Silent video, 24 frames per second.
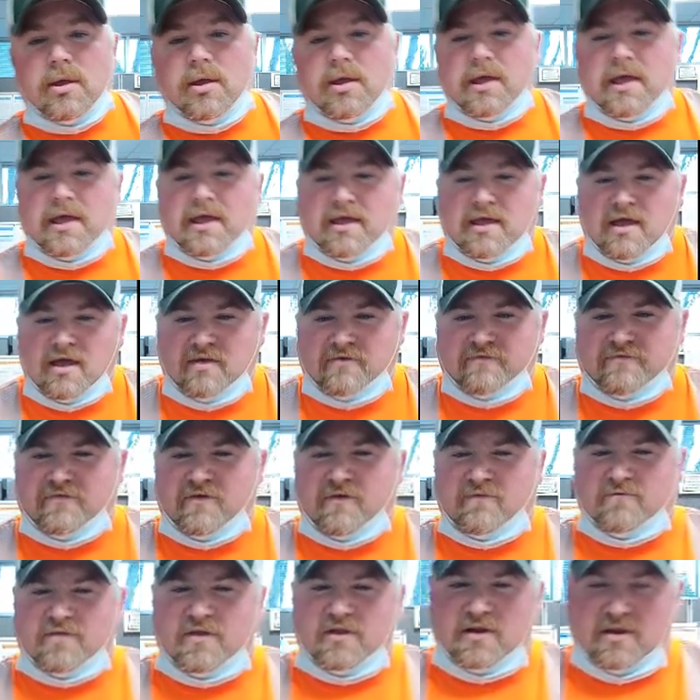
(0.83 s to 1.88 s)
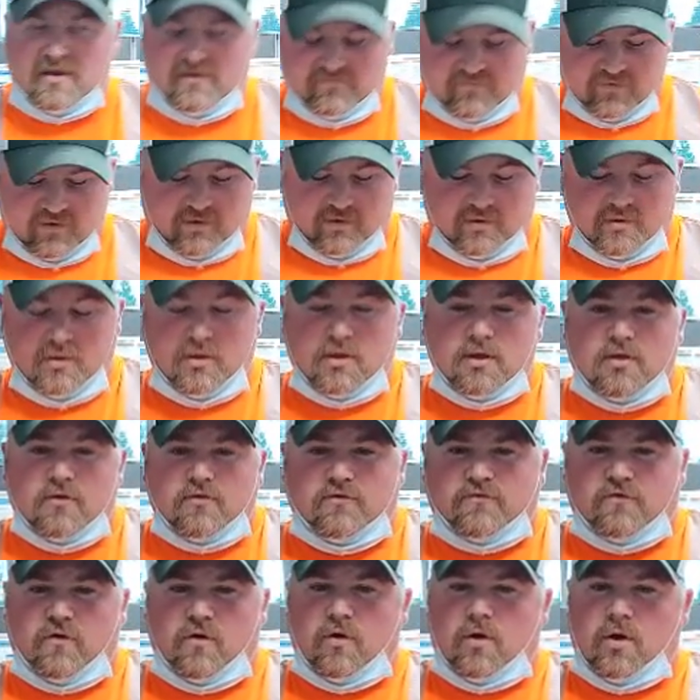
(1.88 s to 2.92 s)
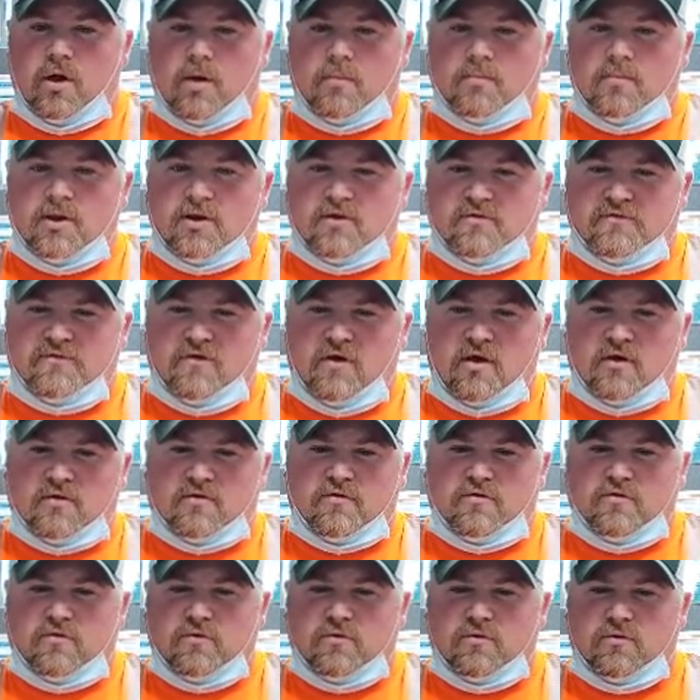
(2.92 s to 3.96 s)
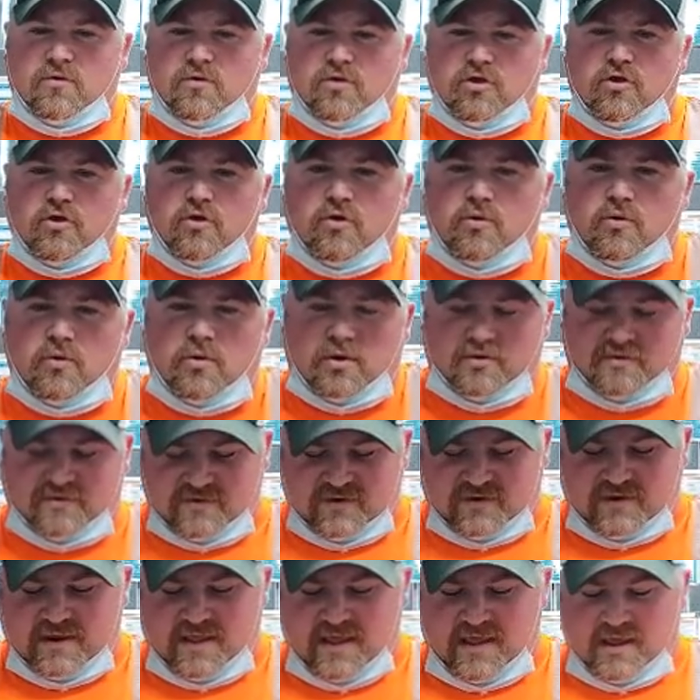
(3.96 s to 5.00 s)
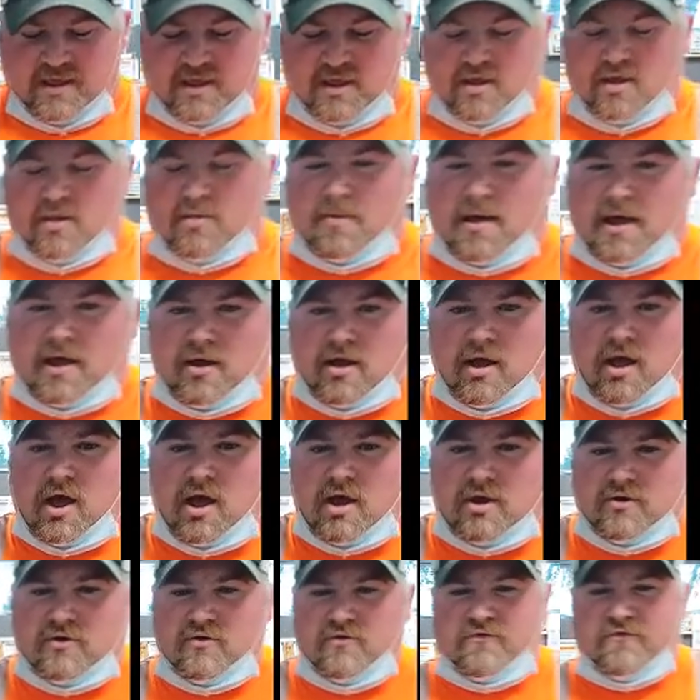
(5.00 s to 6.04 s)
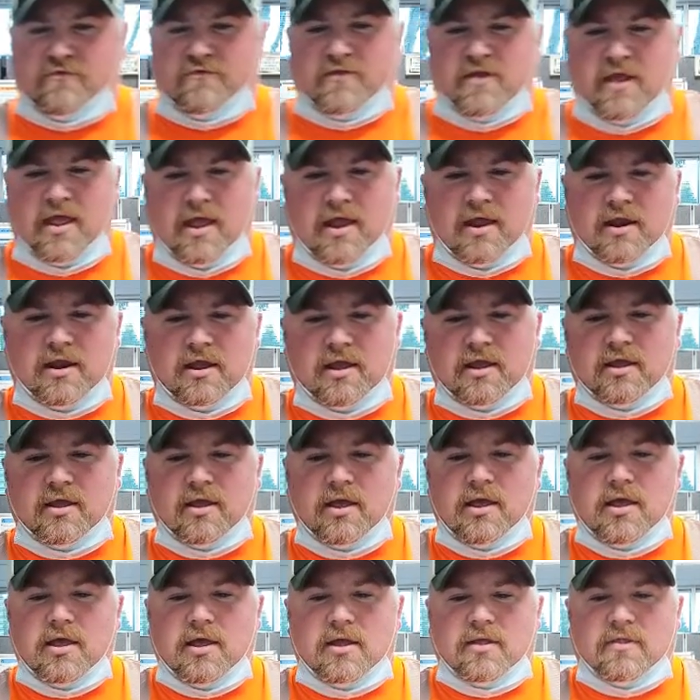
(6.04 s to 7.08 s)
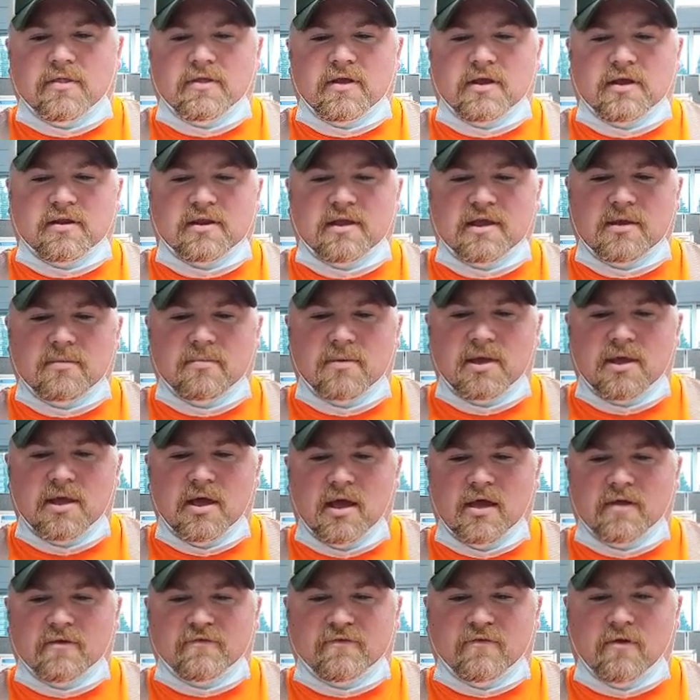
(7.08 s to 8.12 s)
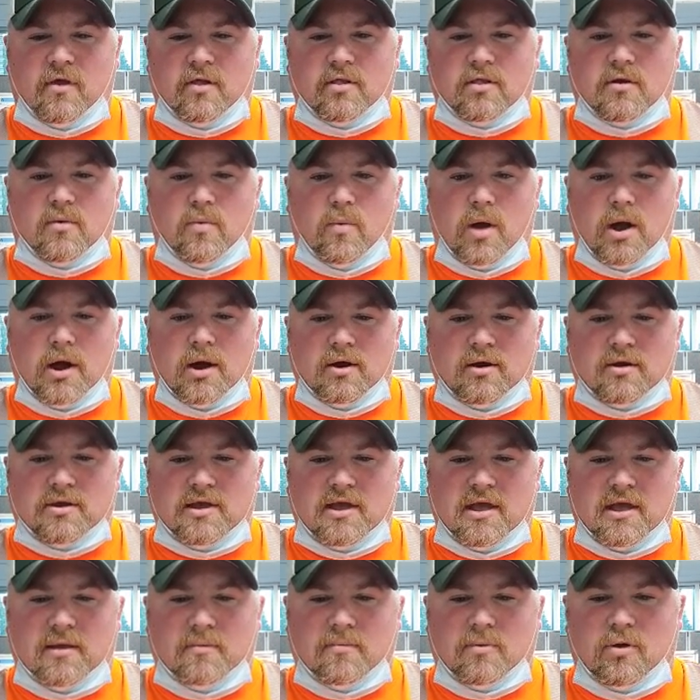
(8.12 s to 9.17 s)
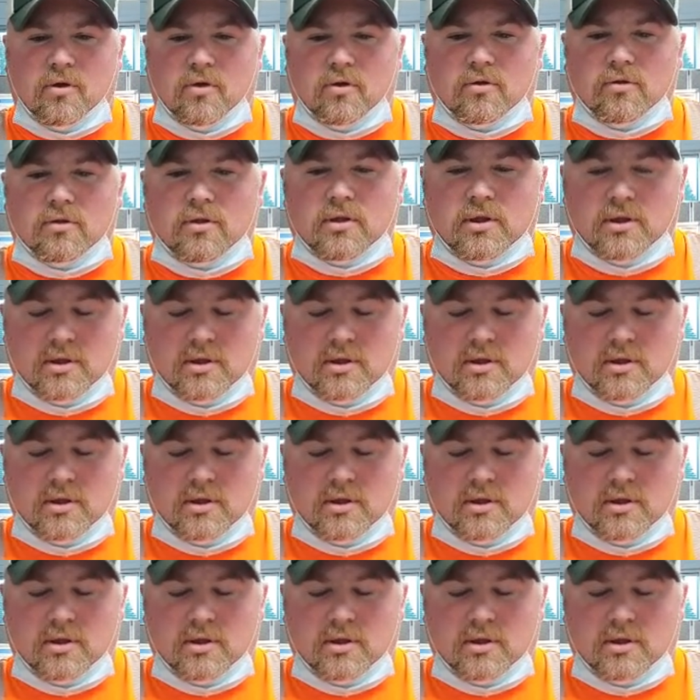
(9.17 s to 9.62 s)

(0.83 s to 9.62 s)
Hey guys, Safety Dave here. So I'm going to talk to you today about understanding the DBI Sala wire cable